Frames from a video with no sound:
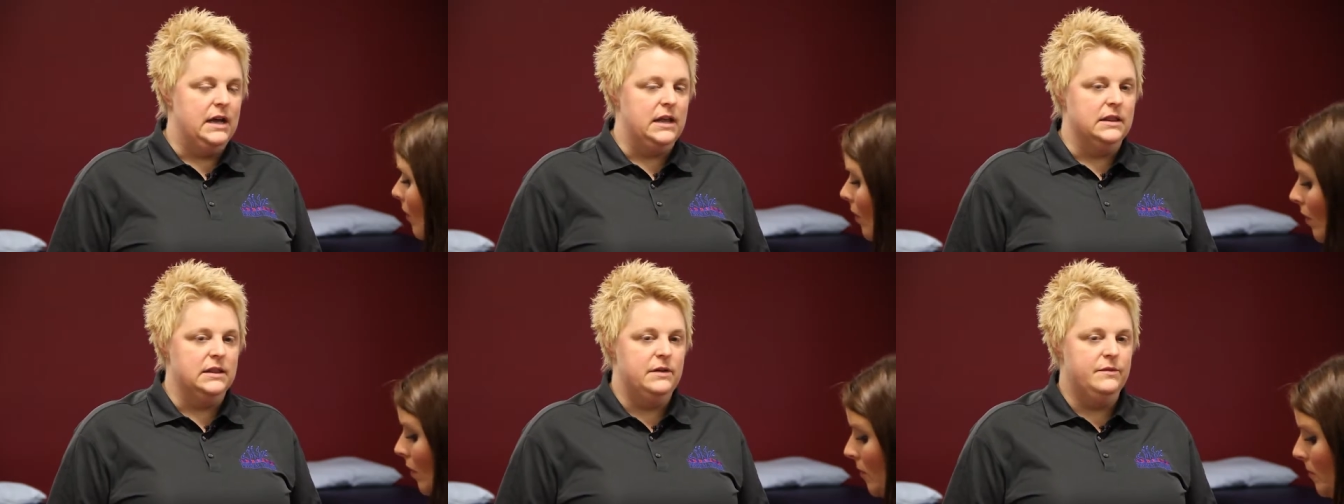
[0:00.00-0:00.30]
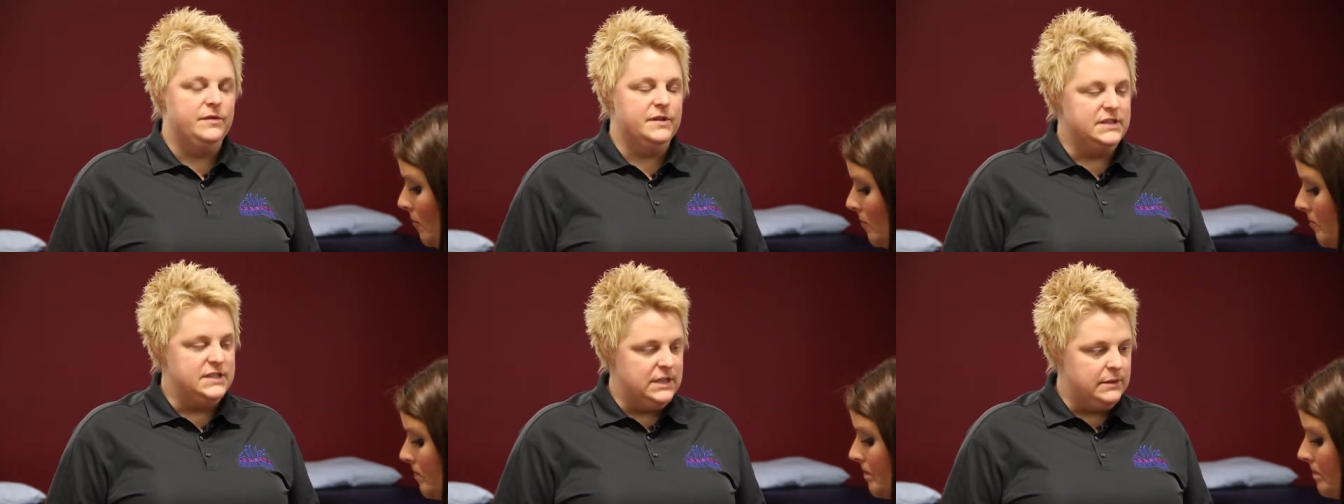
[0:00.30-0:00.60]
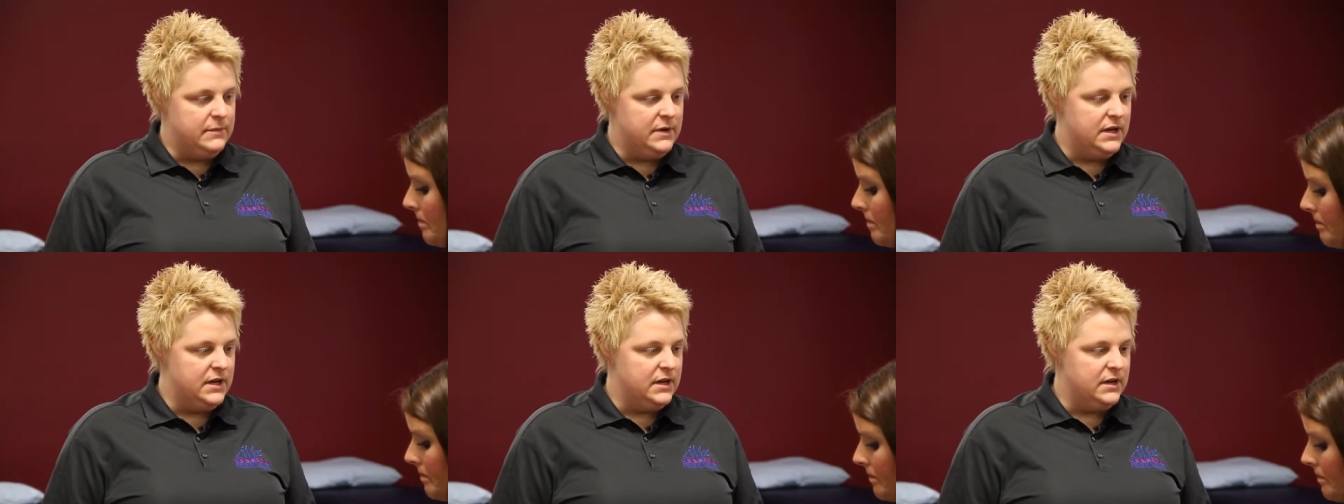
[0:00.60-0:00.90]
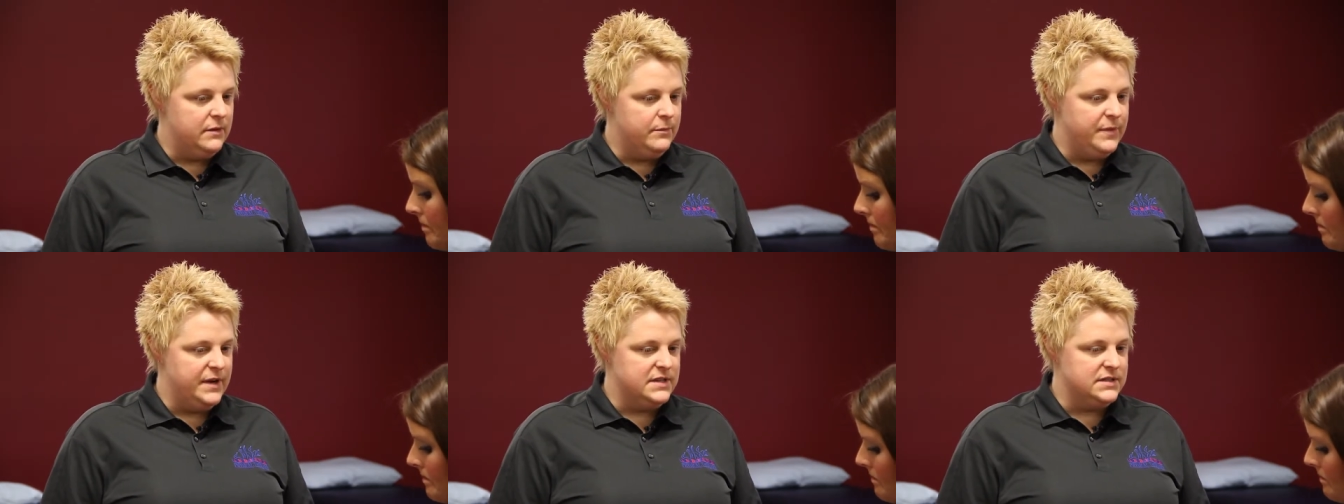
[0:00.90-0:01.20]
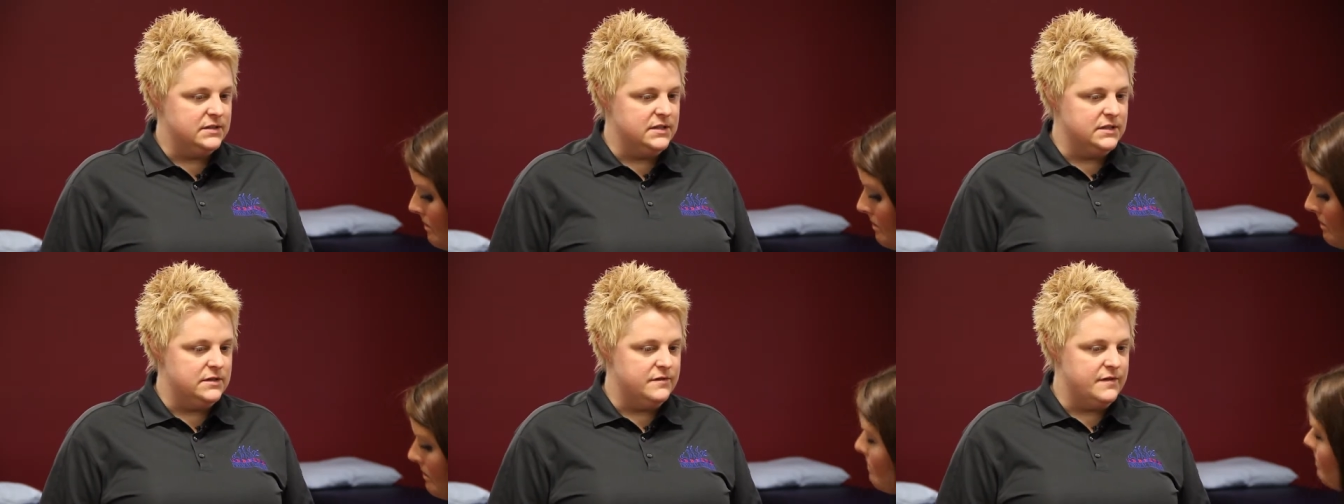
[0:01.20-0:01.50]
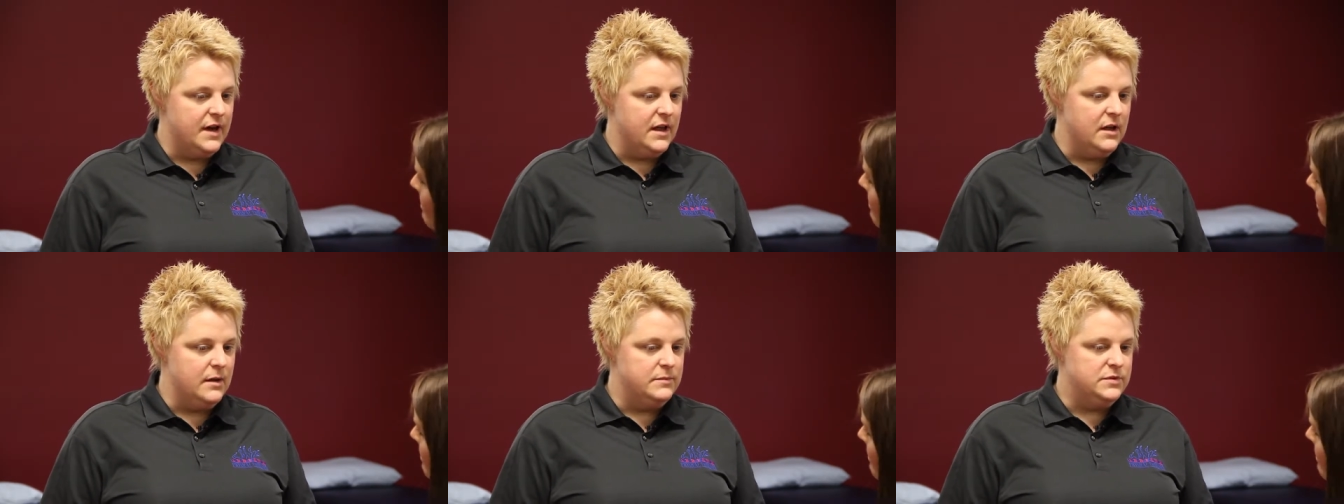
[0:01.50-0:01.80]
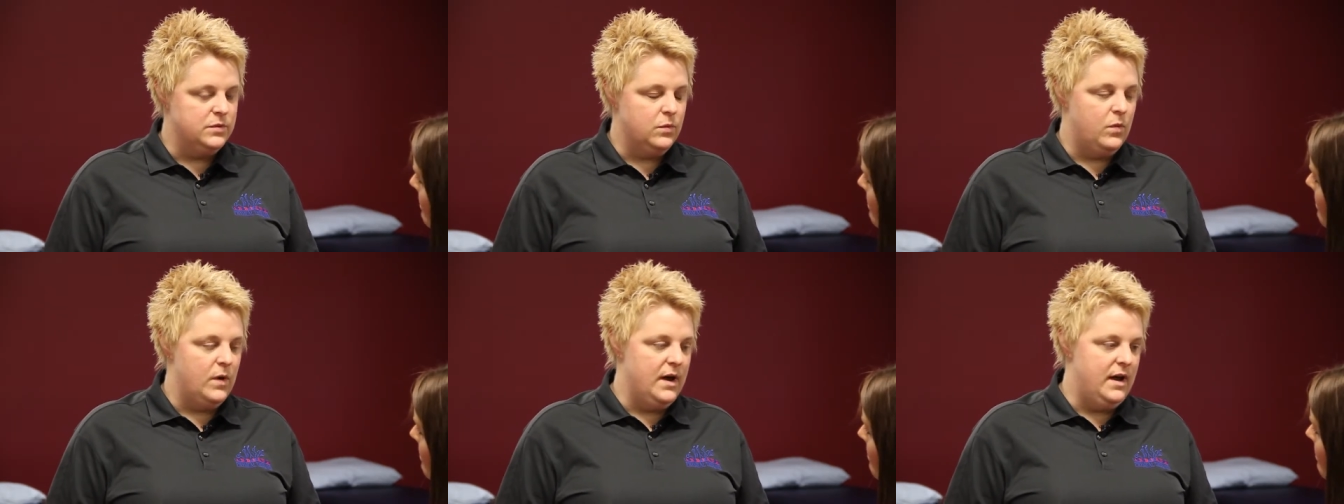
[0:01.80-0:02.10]
lymphedema basically
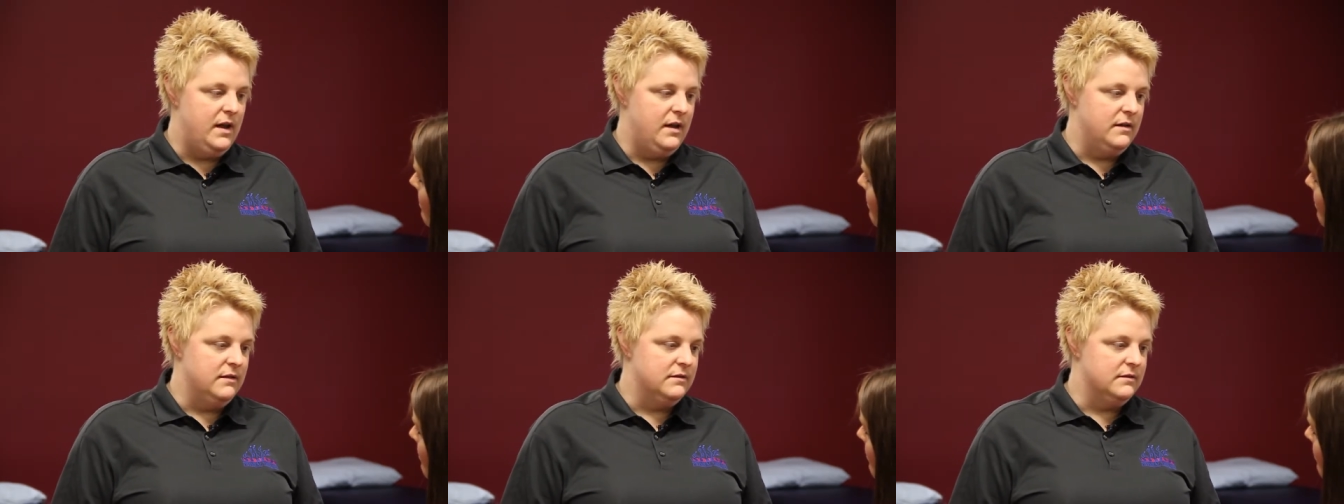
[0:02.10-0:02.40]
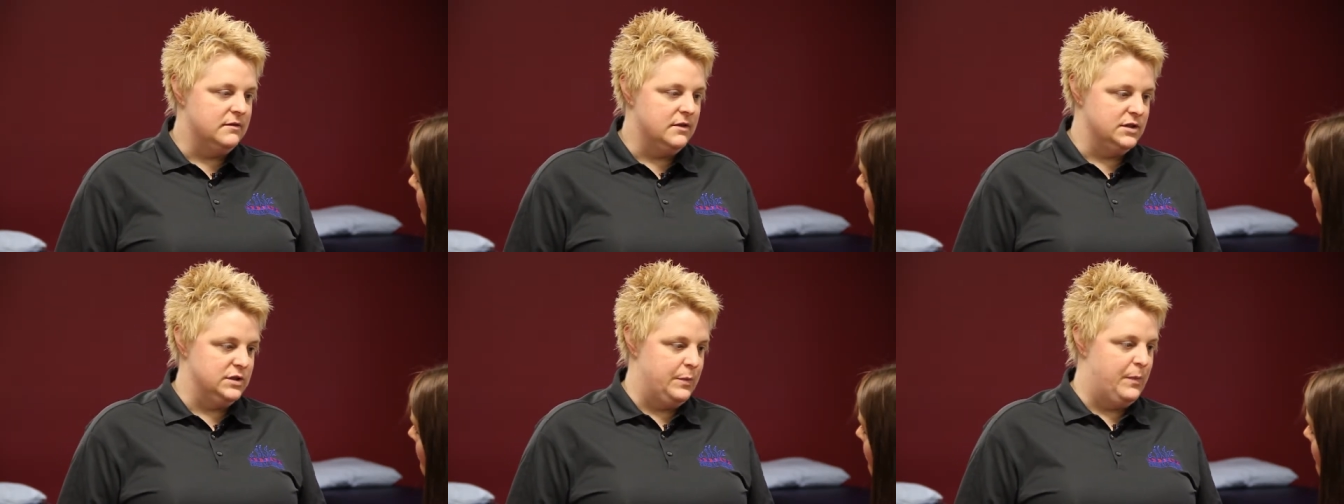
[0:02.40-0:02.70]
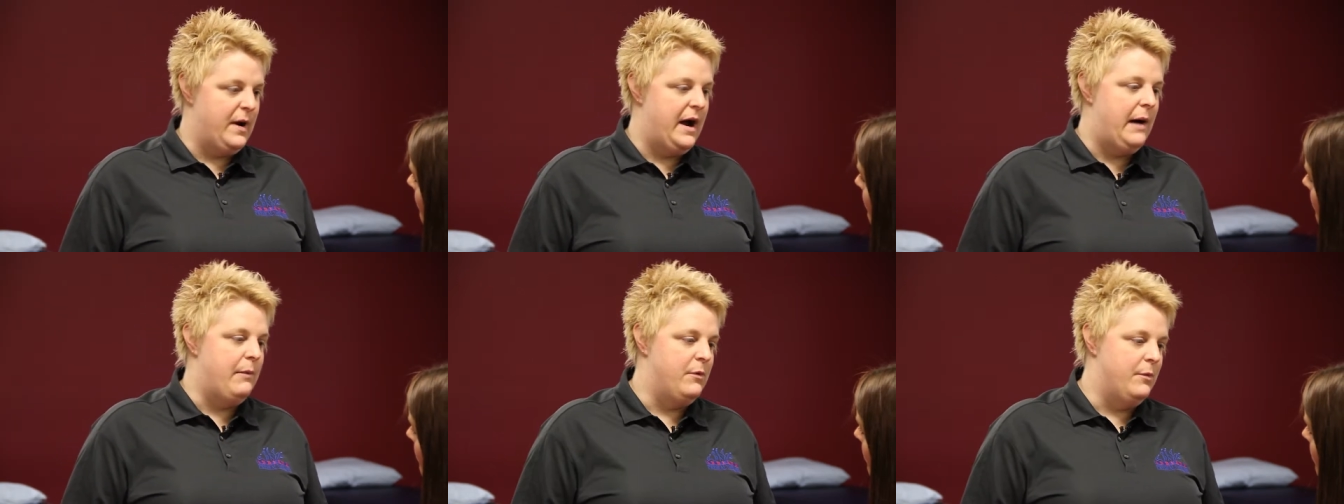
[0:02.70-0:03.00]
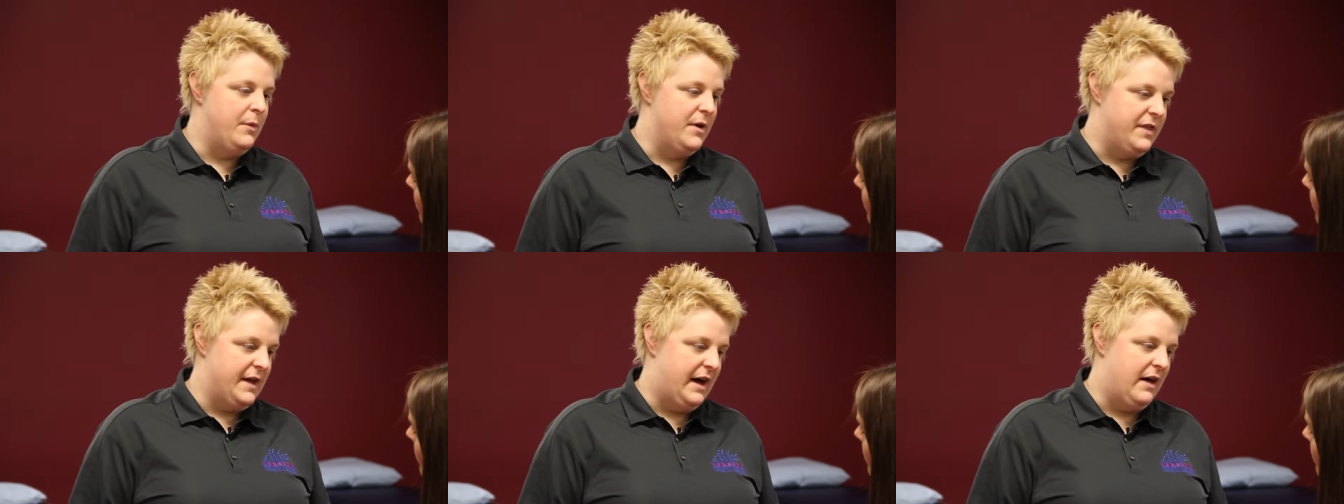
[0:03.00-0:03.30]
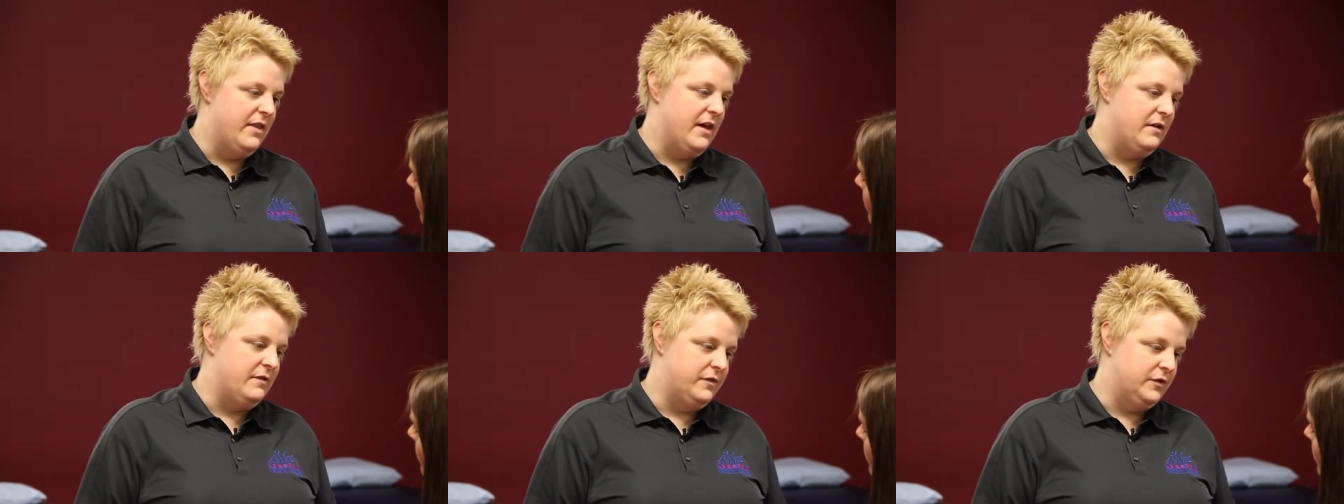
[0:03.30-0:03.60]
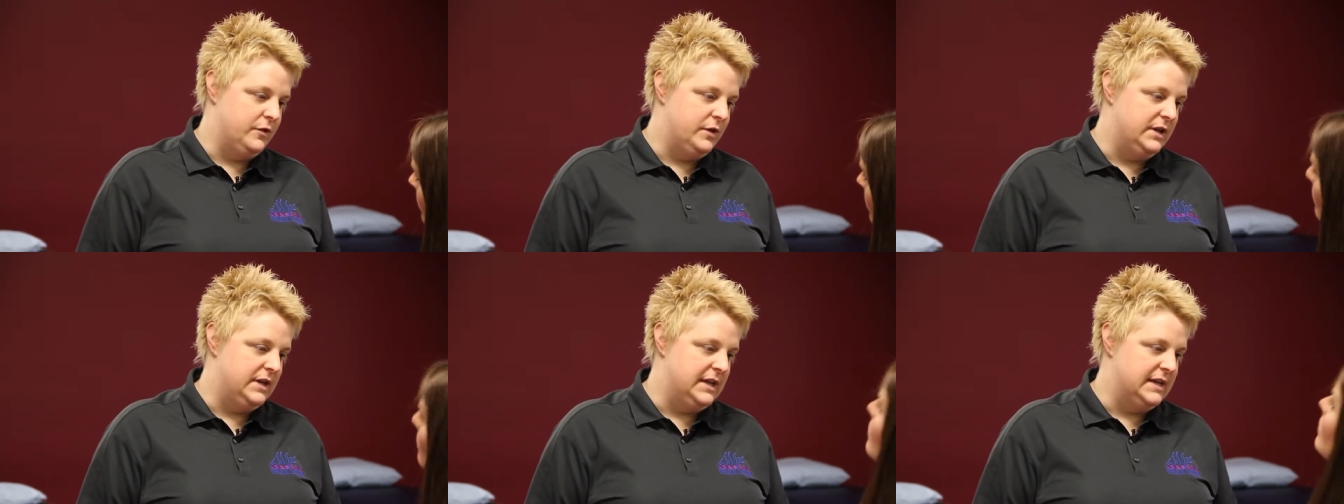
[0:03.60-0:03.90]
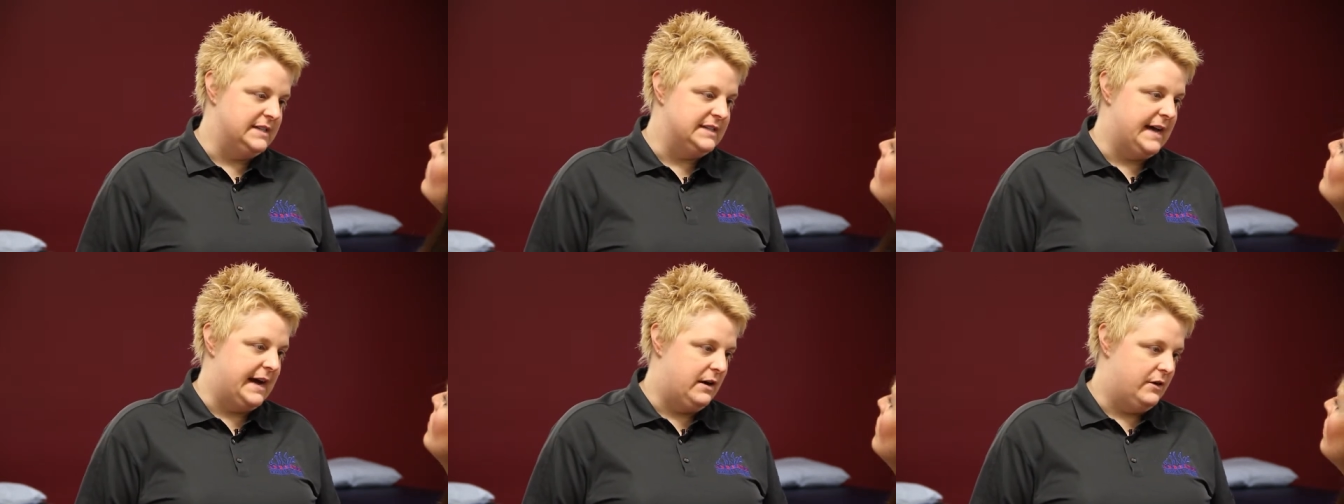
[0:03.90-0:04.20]
develops when there's a problem with how that fluid
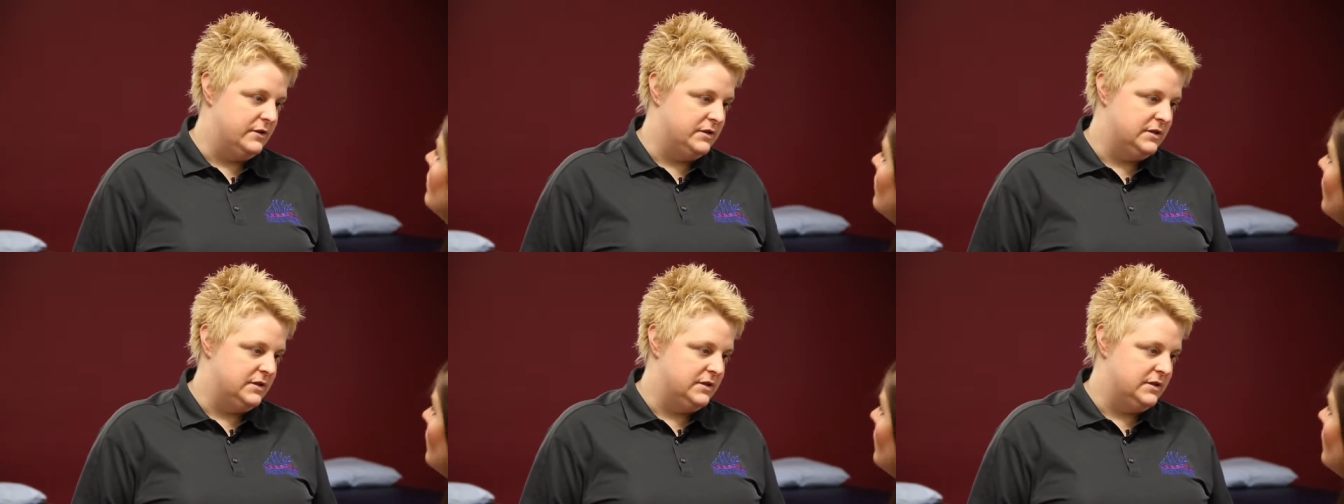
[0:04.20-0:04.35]
gets out.